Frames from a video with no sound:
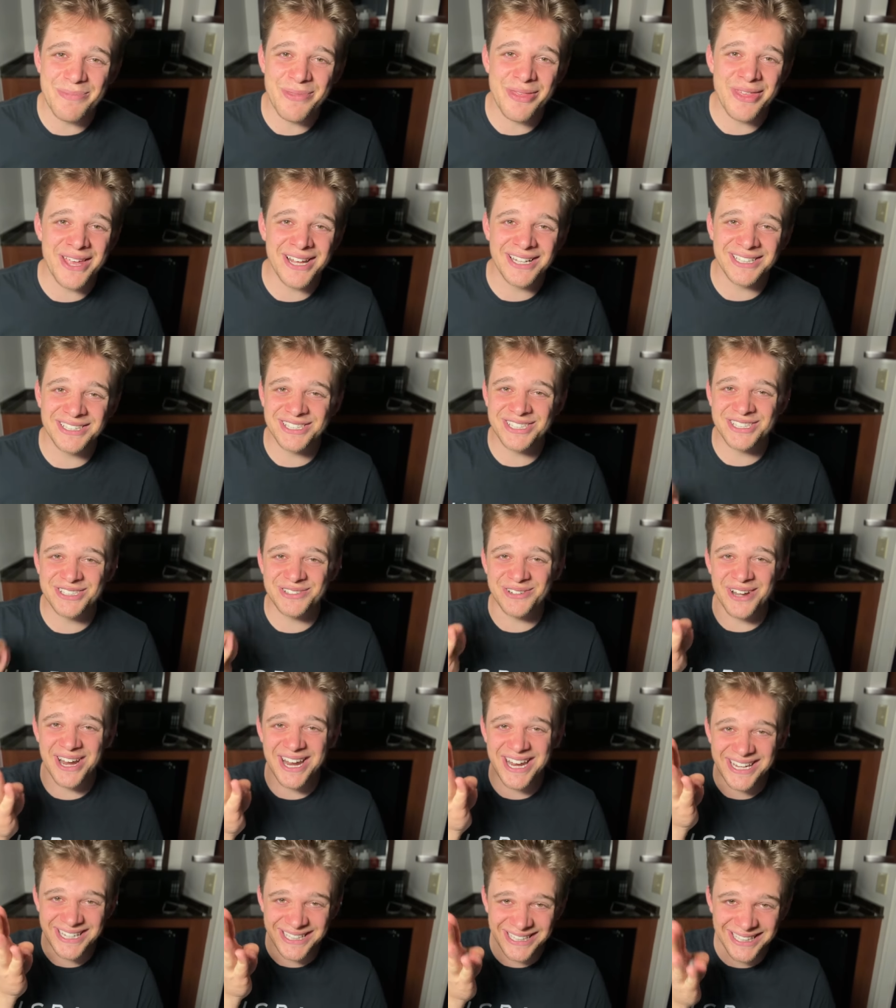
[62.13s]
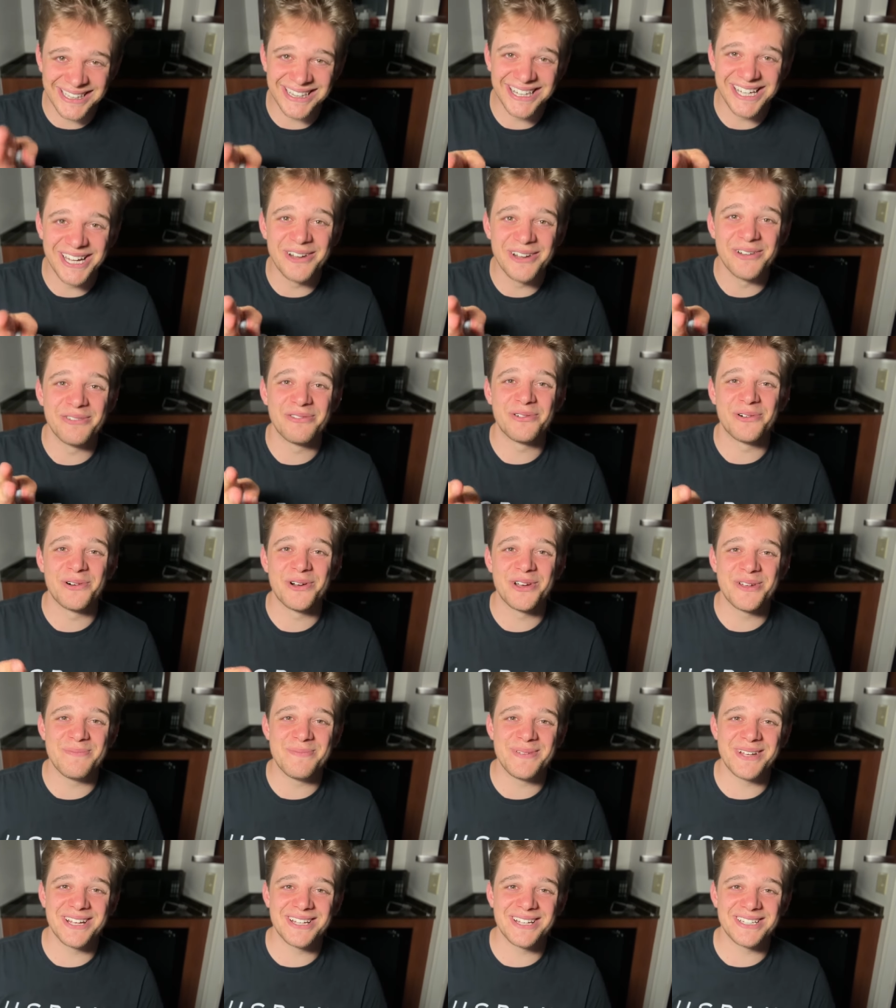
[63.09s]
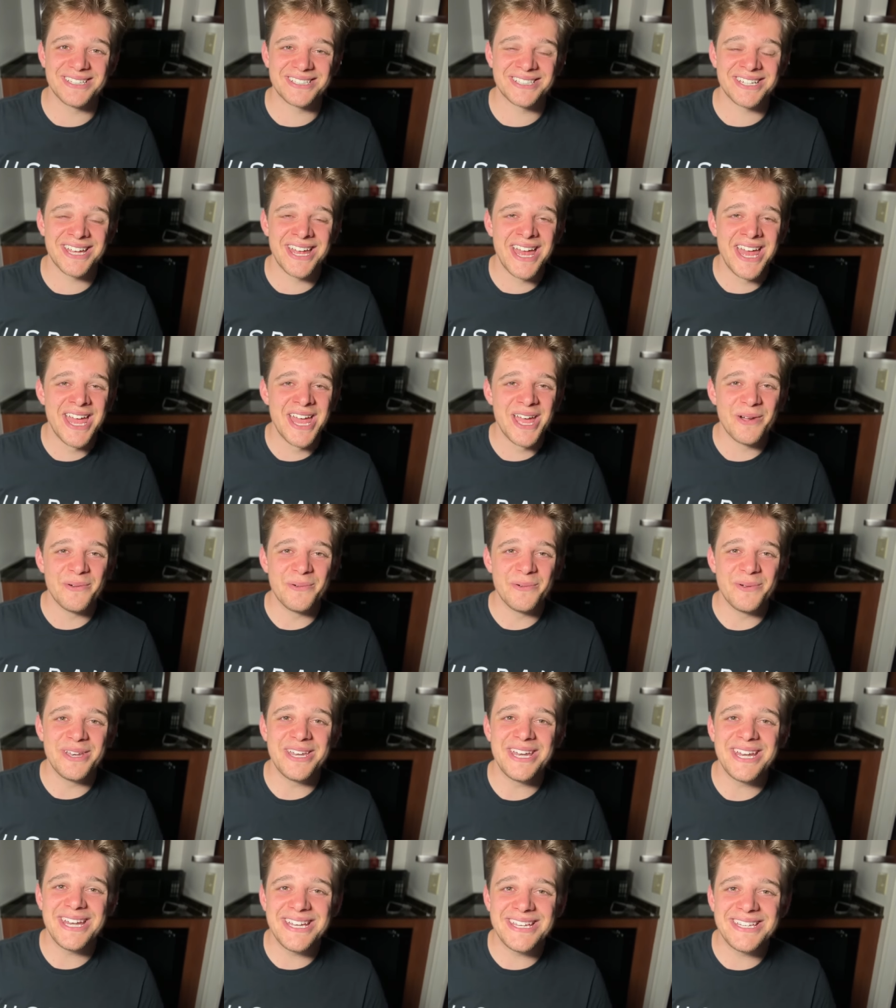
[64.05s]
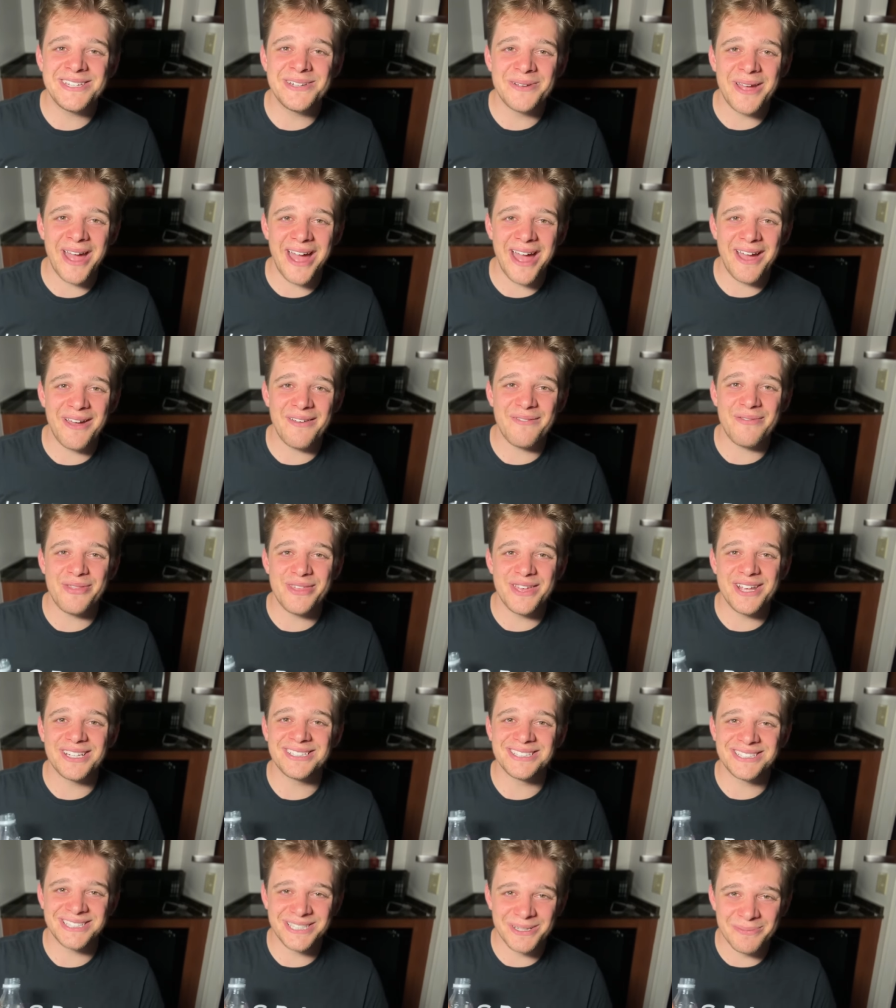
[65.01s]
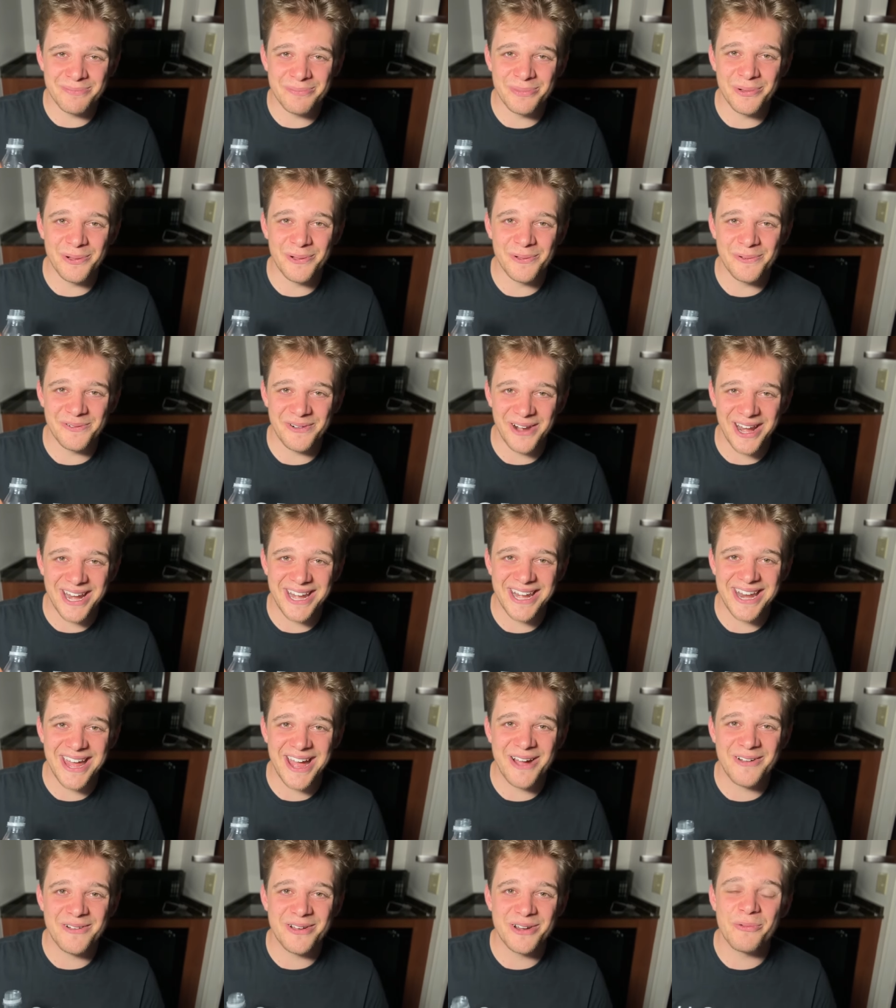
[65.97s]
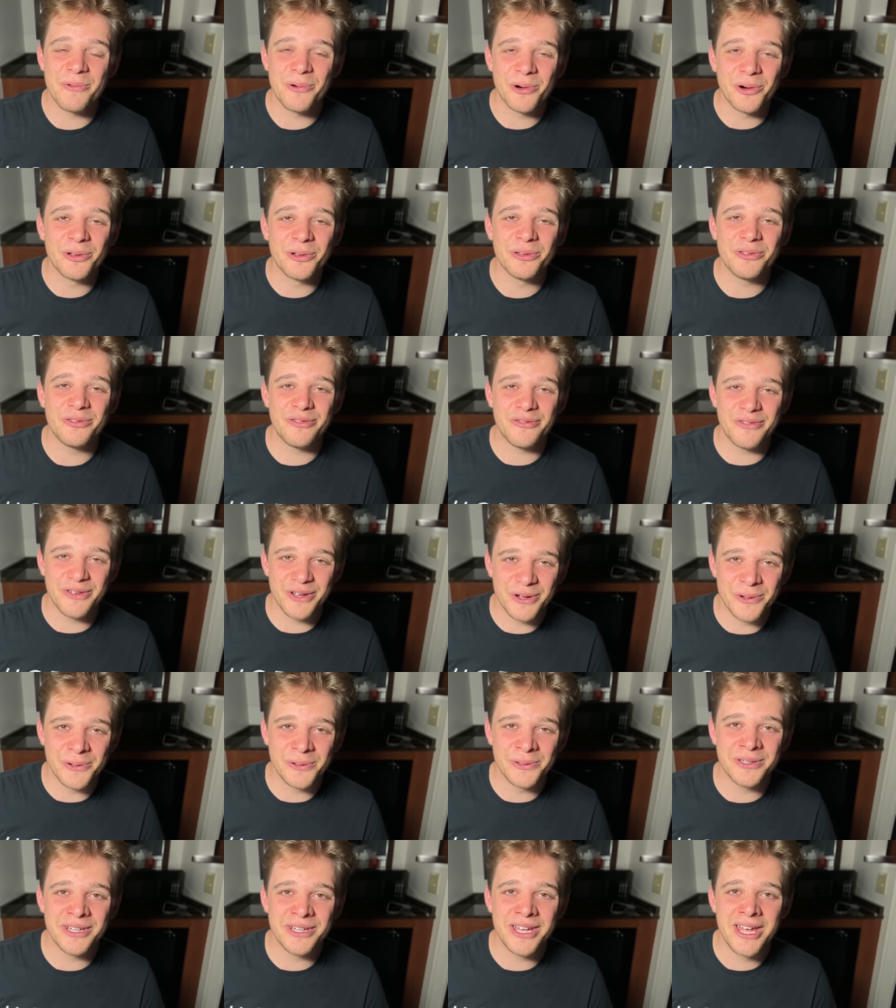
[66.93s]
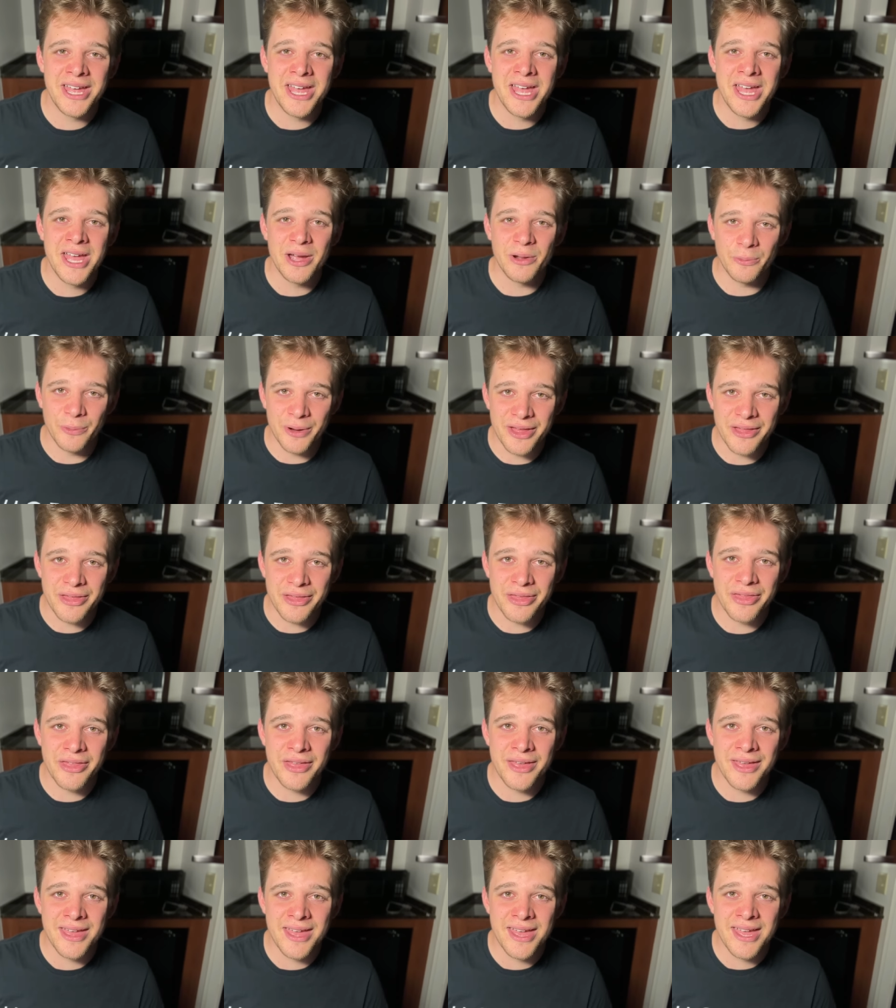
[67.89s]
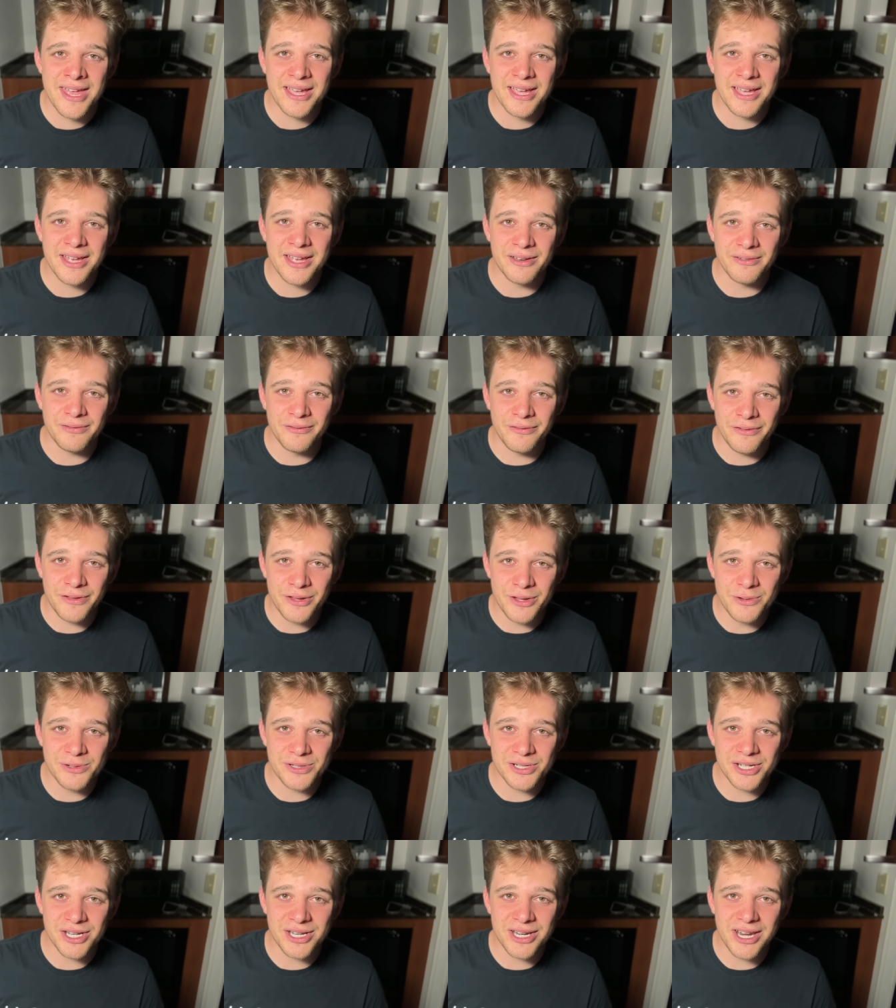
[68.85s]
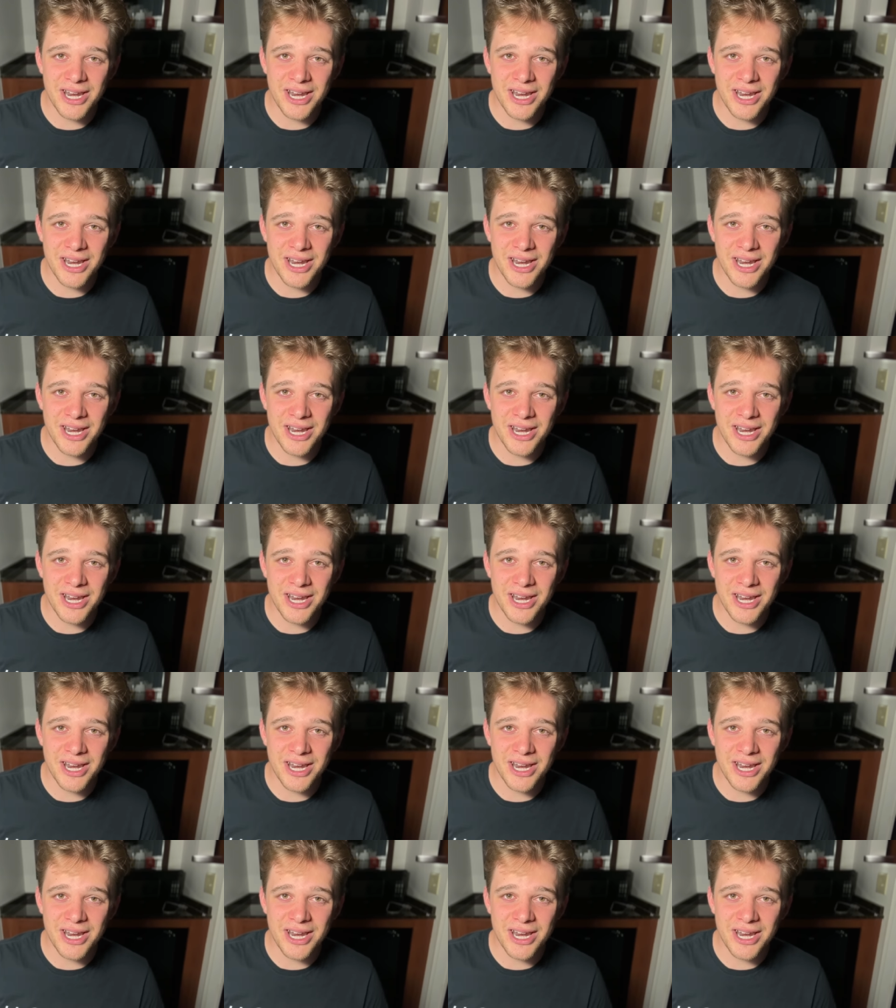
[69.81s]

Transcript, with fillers: things straight and clear for you because we need to have things simple right now in a world filled with confusion.